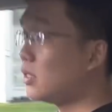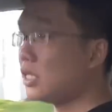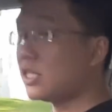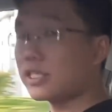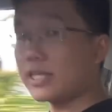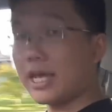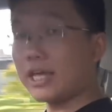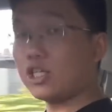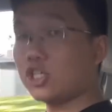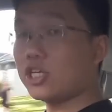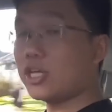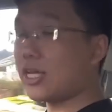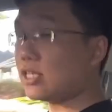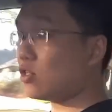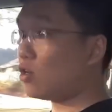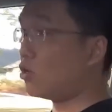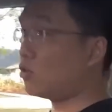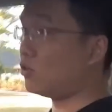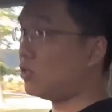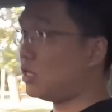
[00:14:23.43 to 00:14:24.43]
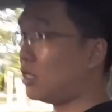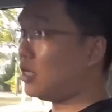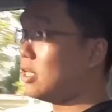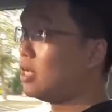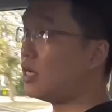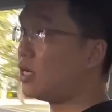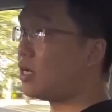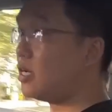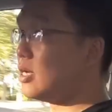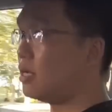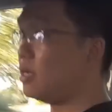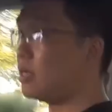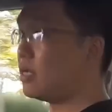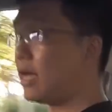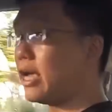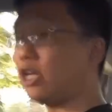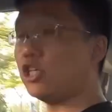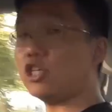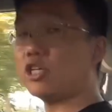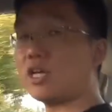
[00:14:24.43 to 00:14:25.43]
this engine has
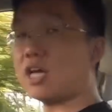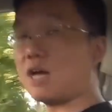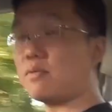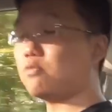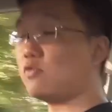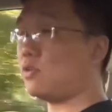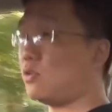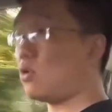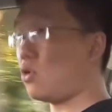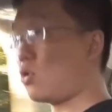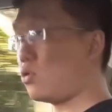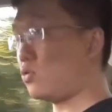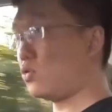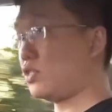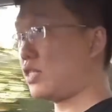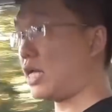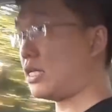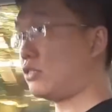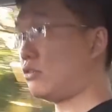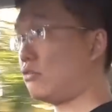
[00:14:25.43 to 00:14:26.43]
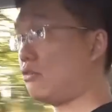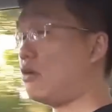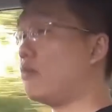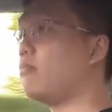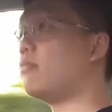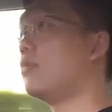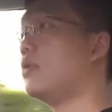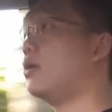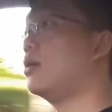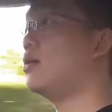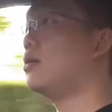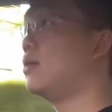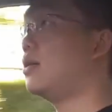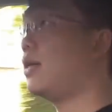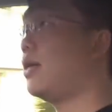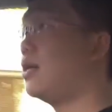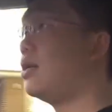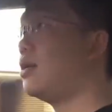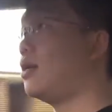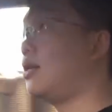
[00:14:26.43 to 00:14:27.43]
the engine comes with auto start stop.
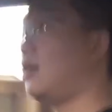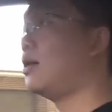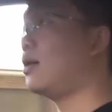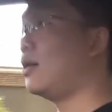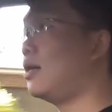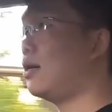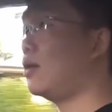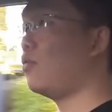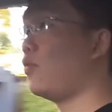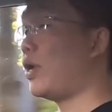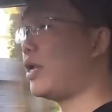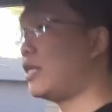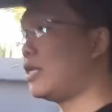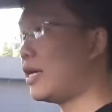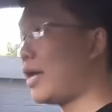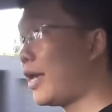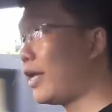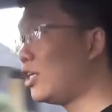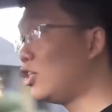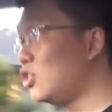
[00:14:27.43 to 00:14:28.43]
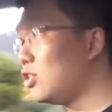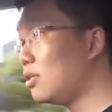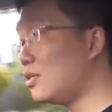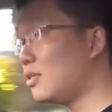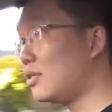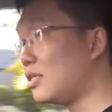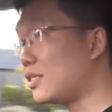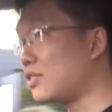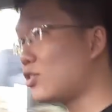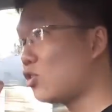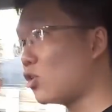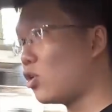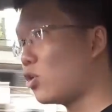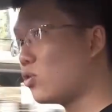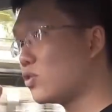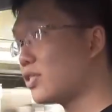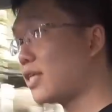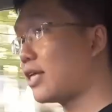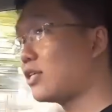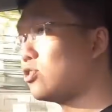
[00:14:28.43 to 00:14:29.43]
When this
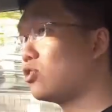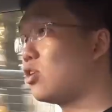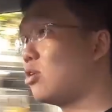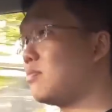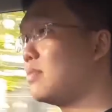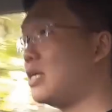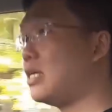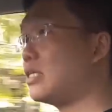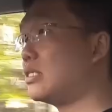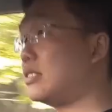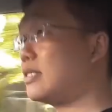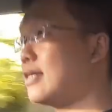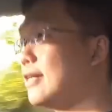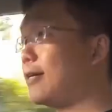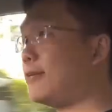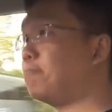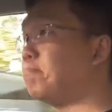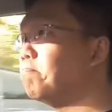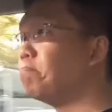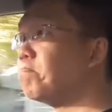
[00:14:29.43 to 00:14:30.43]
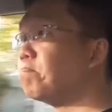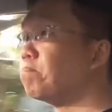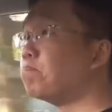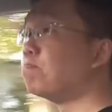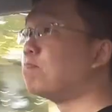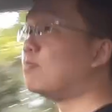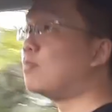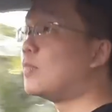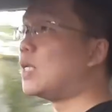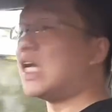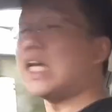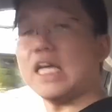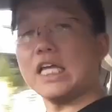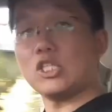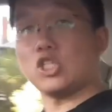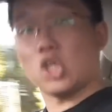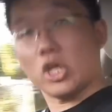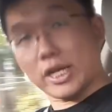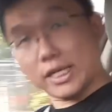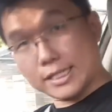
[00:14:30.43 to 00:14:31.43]
auto start stop is
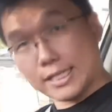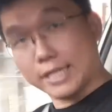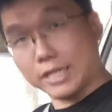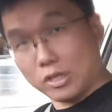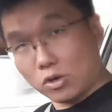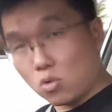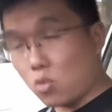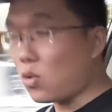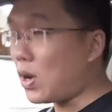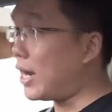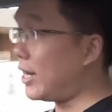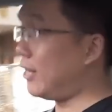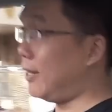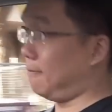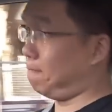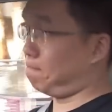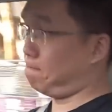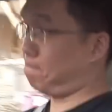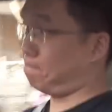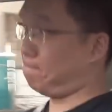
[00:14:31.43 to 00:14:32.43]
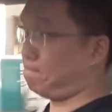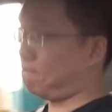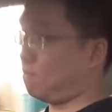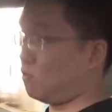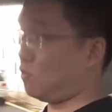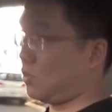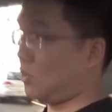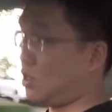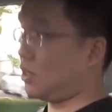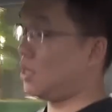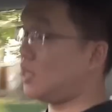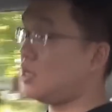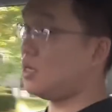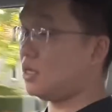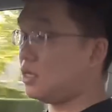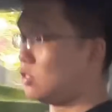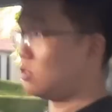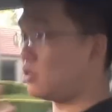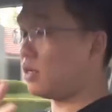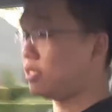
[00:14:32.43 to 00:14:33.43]
it's not exactly quiet. Okay,
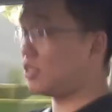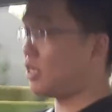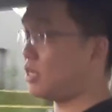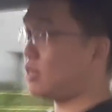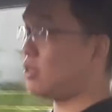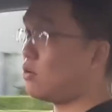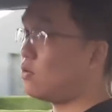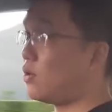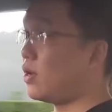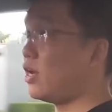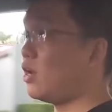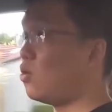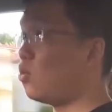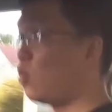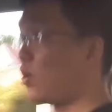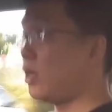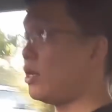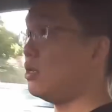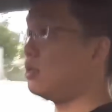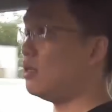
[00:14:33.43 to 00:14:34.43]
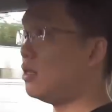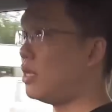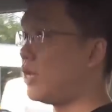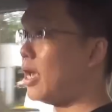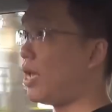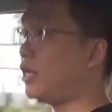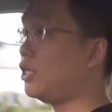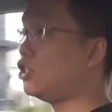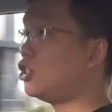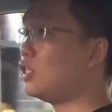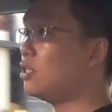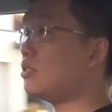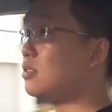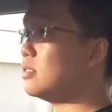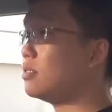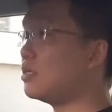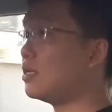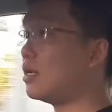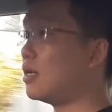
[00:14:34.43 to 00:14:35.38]
it's not exactly quiet. When the engine